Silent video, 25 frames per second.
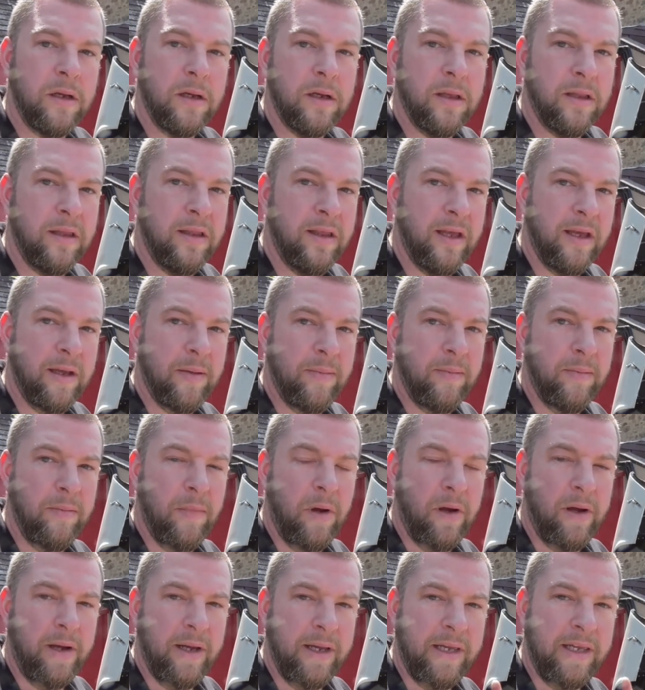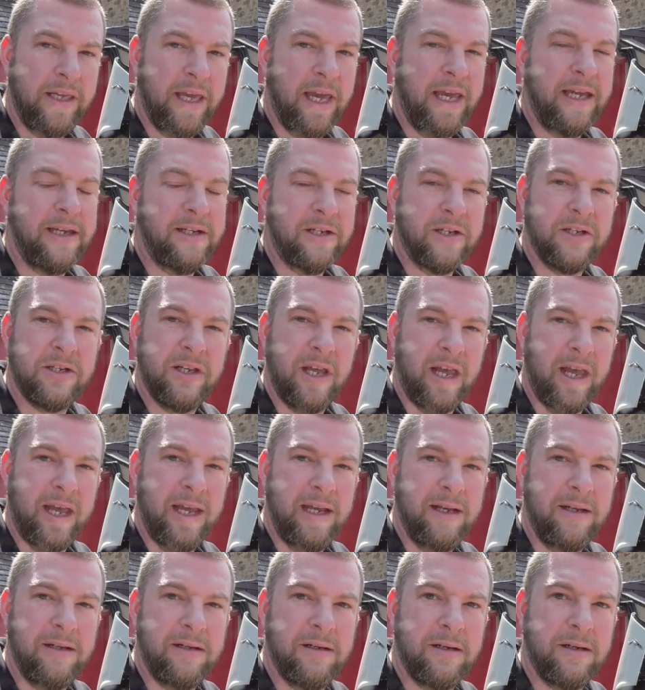that my gauge is
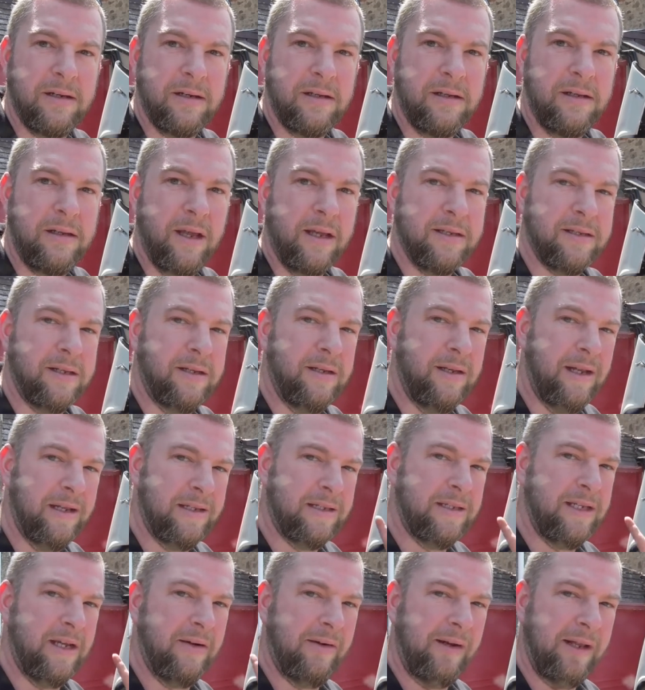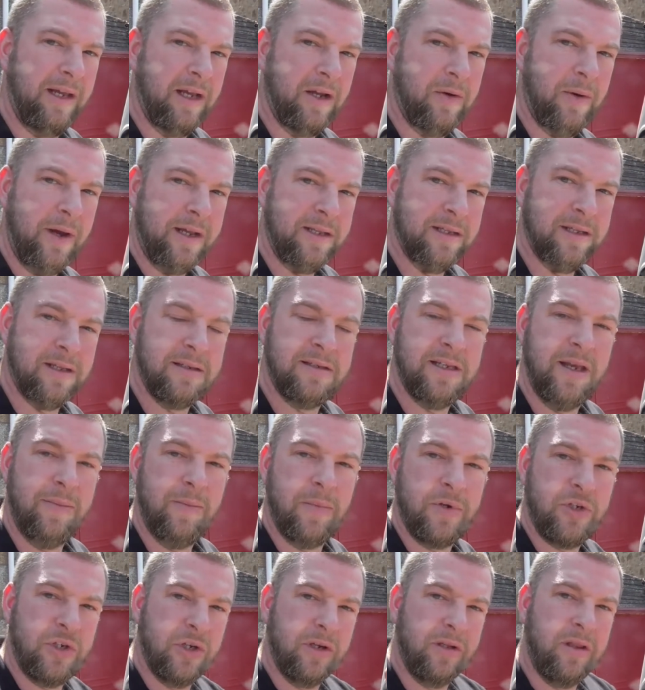saying doesn't necessarily equate to the
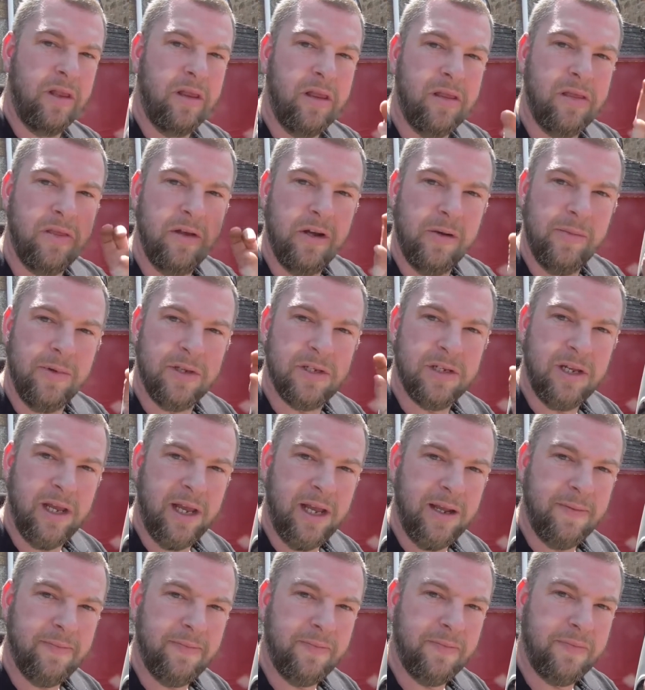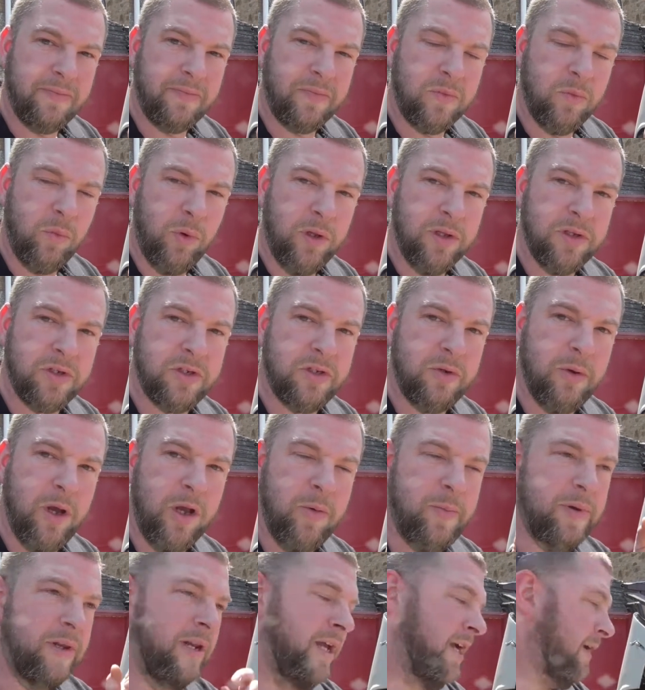temperature that the thermostat wants to
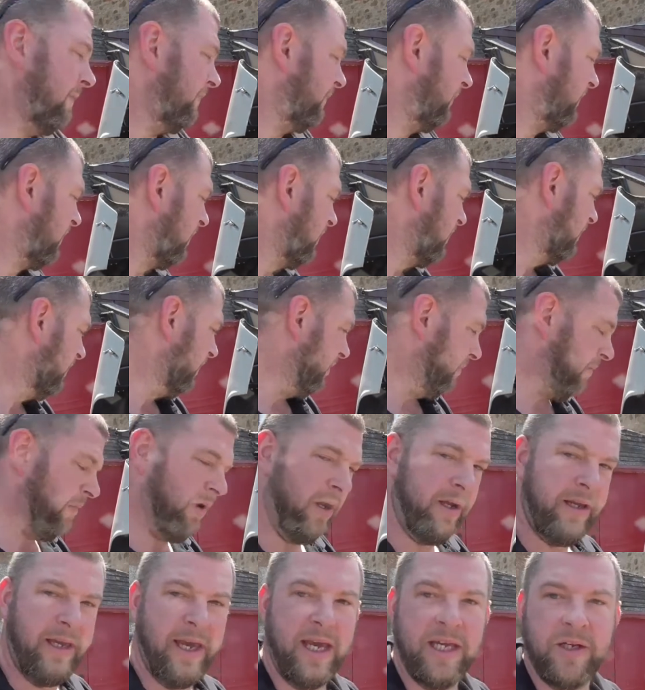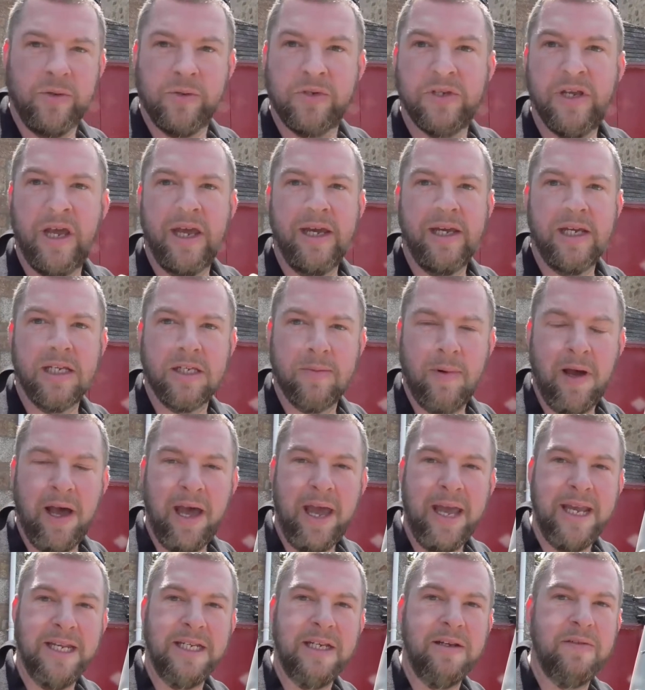open at. My gauge was saying it's about
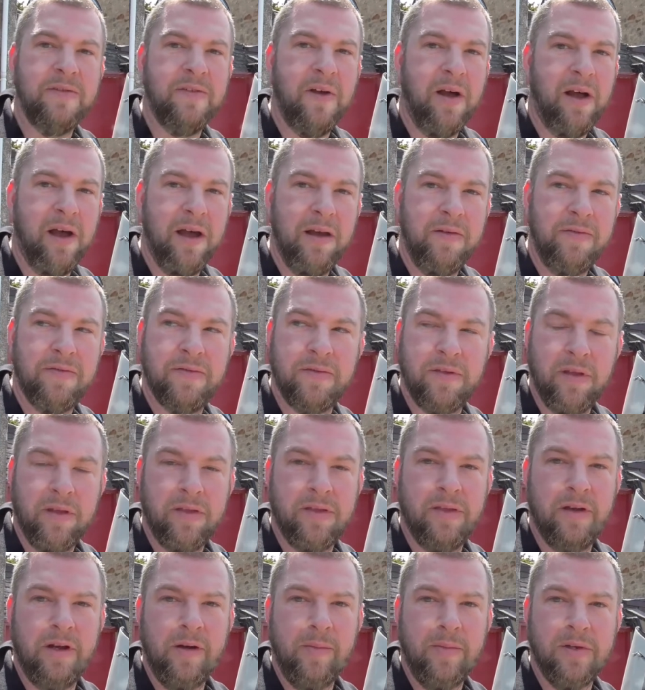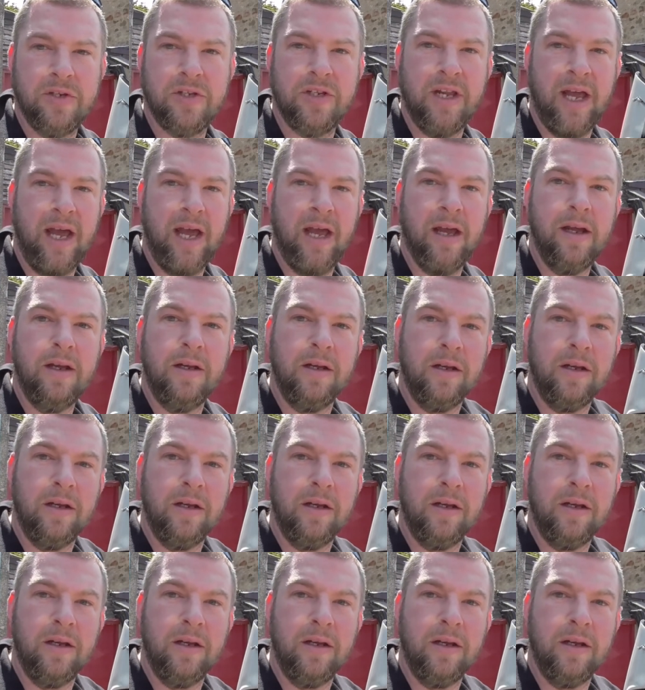85, the thermostat